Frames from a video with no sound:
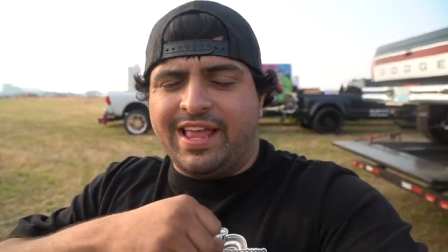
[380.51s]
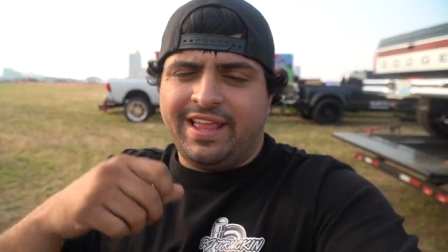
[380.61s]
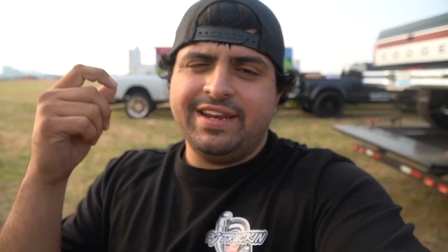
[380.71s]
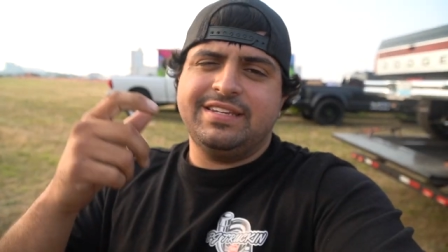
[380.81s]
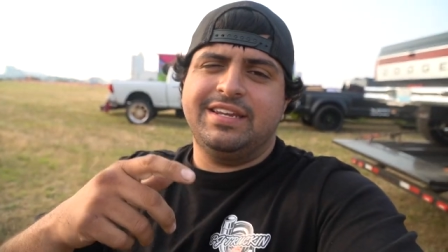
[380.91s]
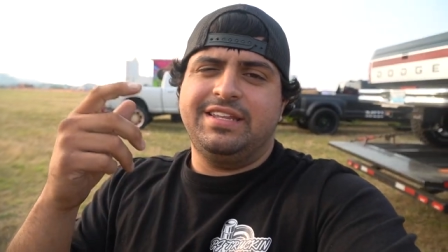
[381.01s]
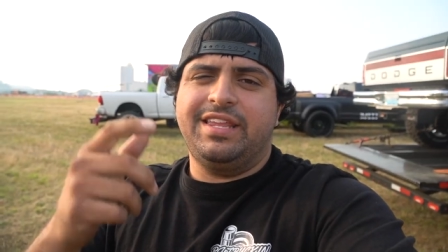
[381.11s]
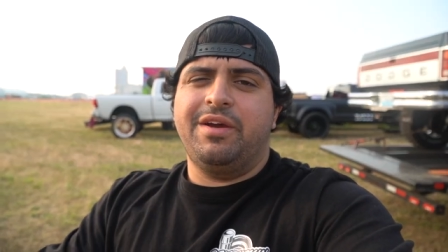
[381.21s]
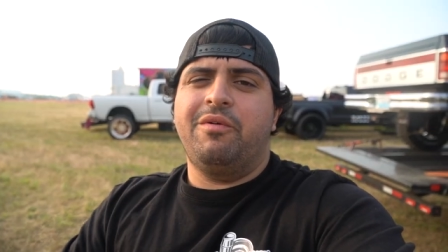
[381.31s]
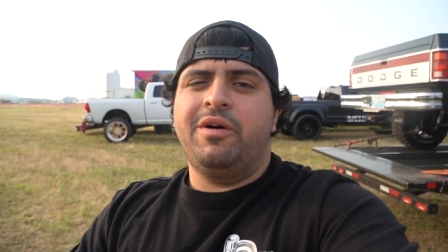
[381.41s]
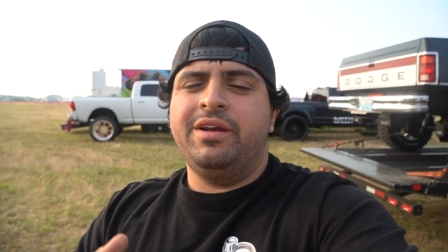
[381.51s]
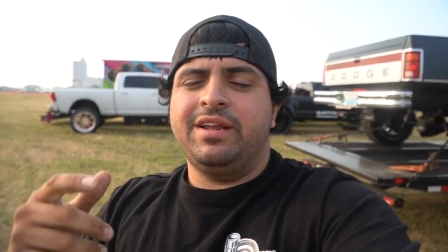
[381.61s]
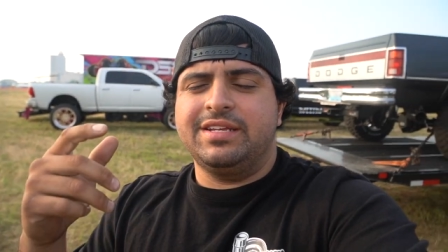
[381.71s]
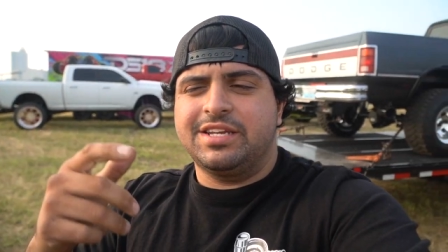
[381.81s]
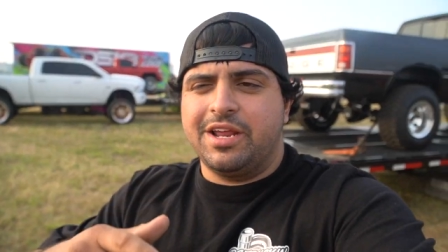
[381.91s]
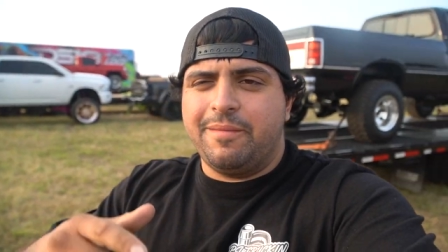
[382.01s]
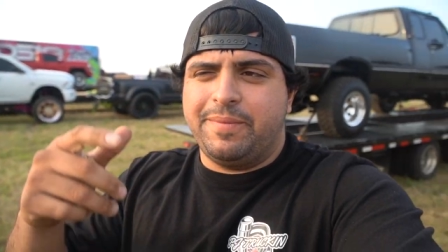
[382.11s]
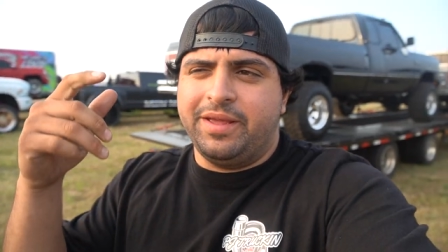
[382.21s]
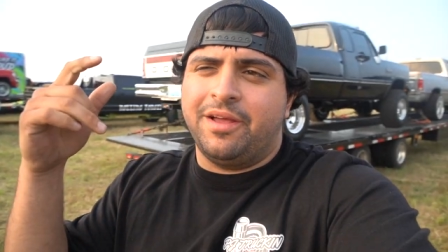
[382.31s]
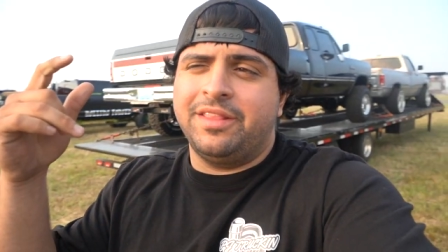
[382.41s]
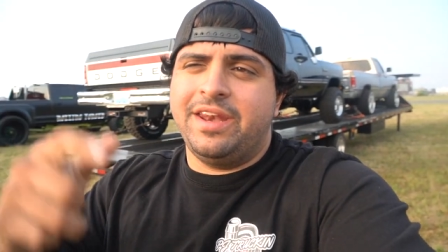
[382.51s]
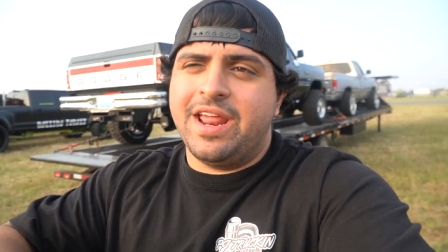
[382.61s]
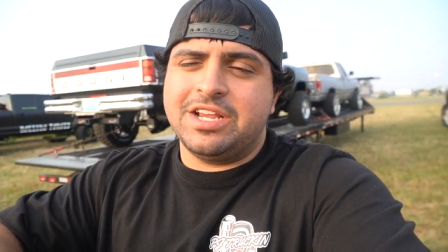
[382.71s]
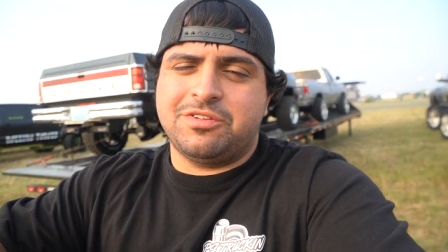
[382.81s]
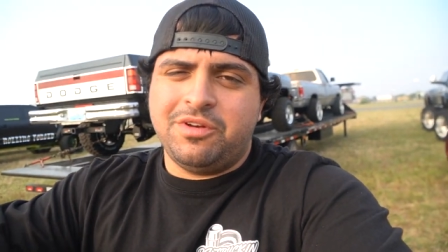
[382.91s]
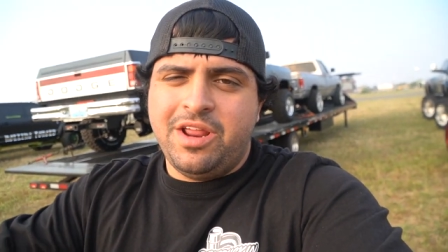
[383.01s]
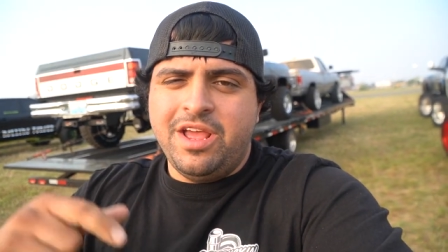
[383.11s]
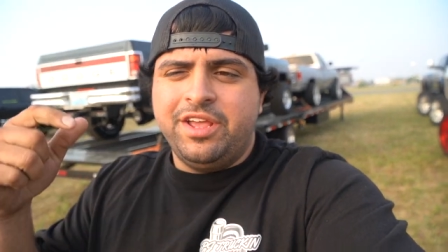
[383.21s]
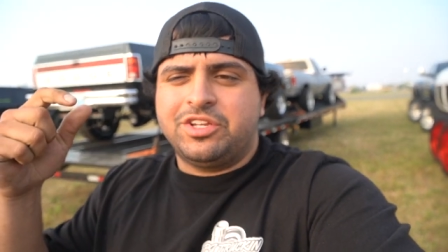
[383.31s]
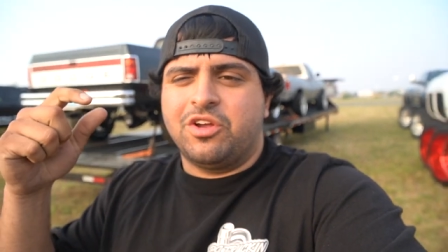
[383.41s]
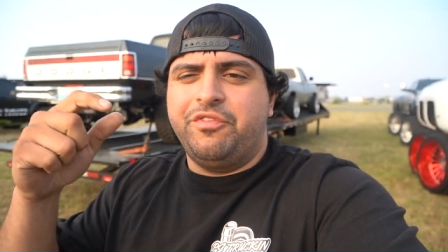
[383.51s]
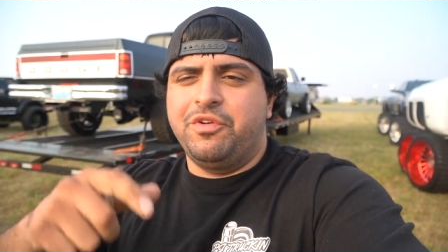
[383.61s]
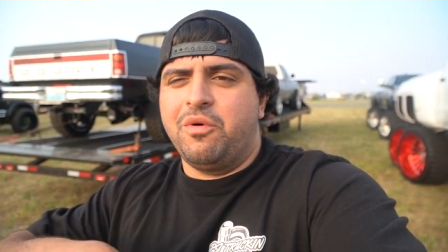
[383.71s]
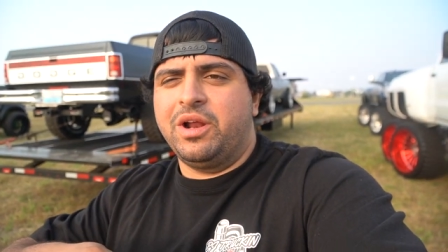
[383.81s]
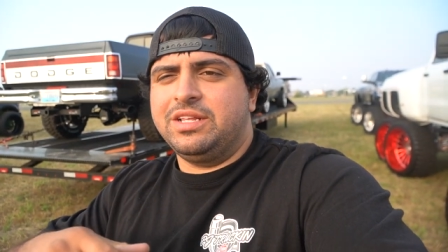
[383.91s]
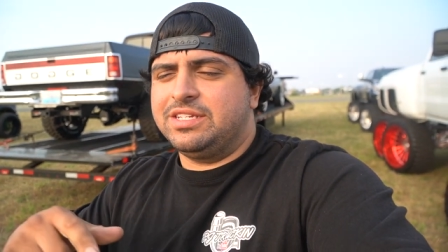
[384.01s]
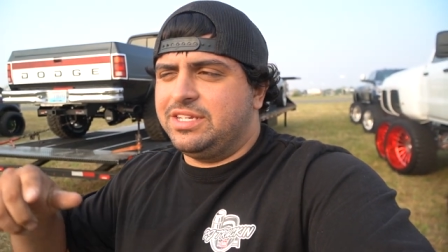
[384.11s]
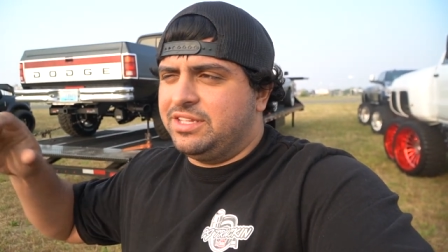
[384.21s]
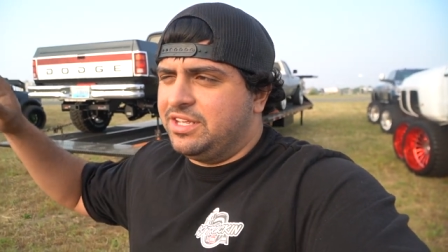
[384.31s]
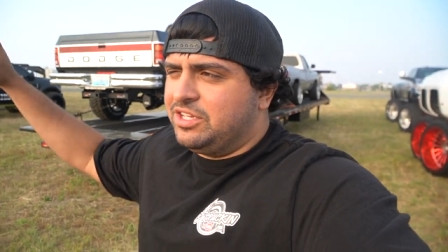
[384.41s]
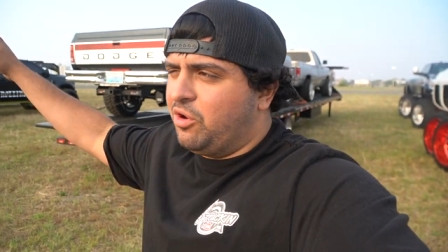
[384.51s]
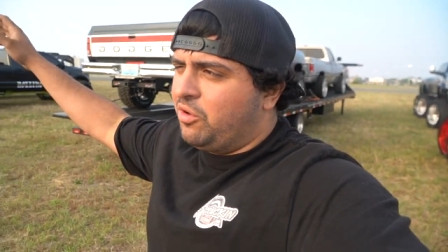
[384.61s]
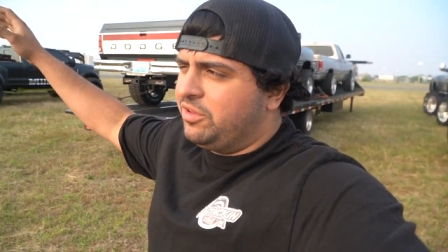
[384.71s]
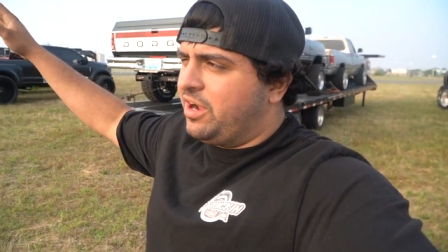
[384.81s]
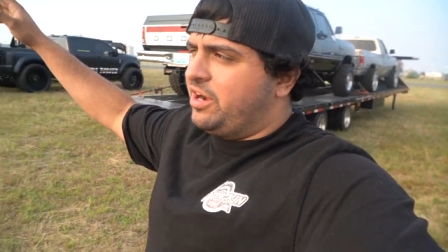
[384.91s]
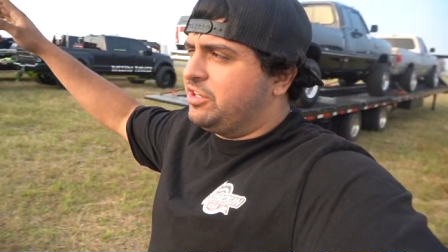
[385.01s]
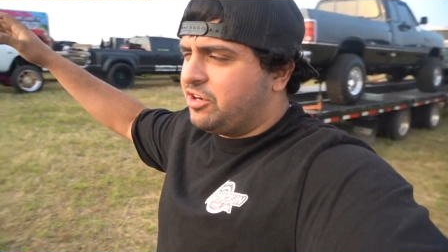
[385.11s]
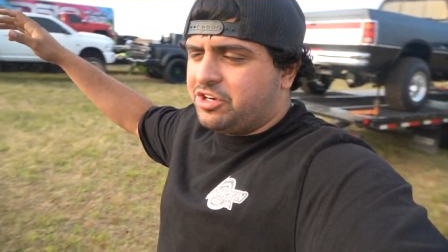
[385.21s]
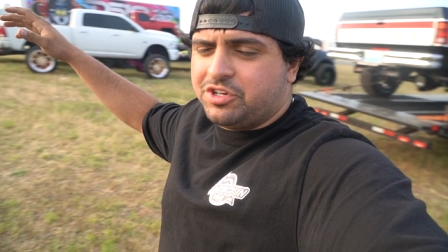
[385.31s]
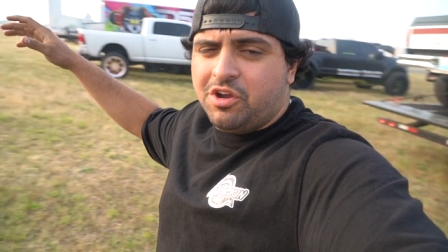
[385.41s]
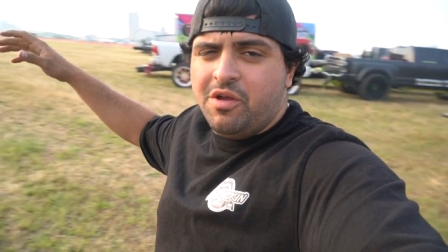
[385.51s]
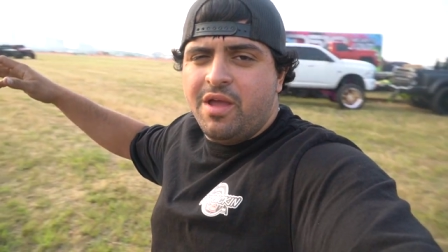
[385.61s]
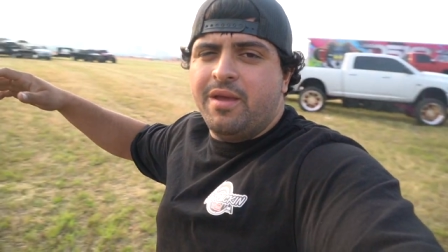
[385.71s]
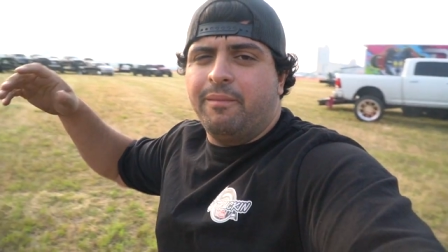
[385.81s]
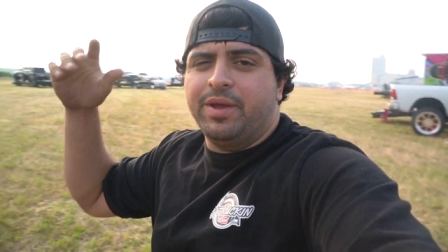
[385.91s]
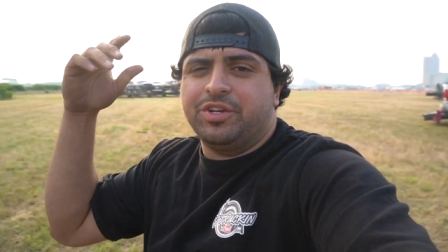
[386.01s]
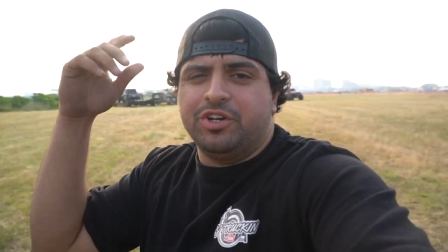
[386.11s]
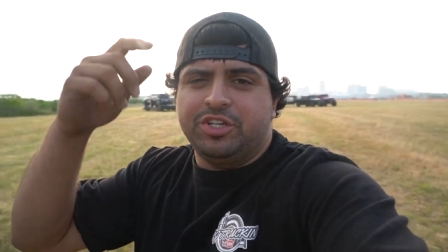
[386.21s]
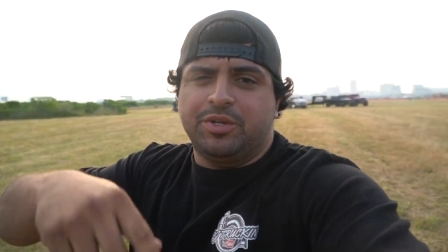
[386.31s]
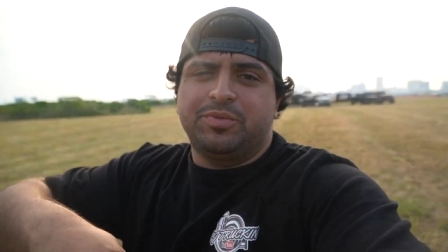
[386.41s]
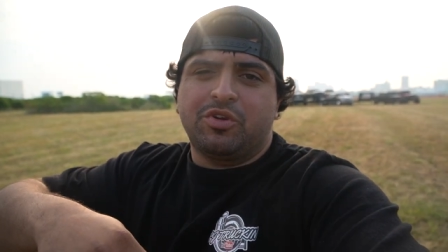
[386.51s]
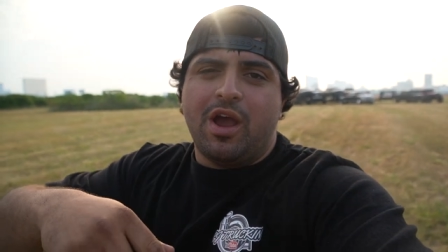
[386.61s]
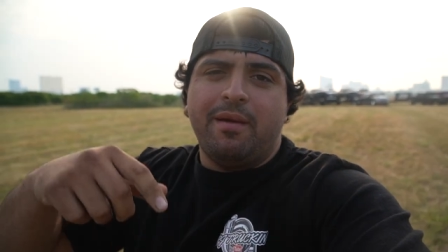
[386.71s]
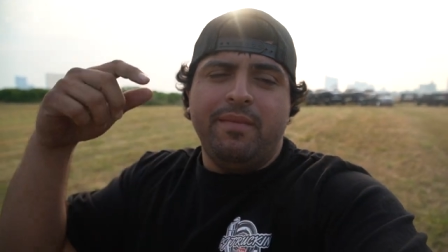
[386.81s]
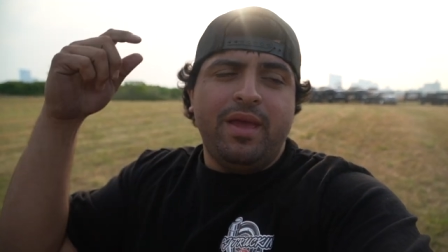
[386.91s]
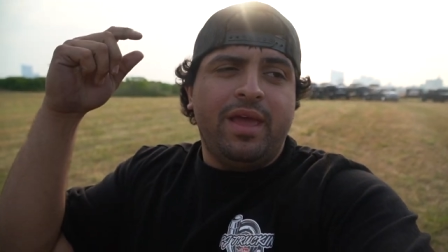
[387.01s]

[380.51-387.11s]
Atlantic City Day 1 is going to be on the next one. So if you want to see this whole entire truck show, make sure to subscribe.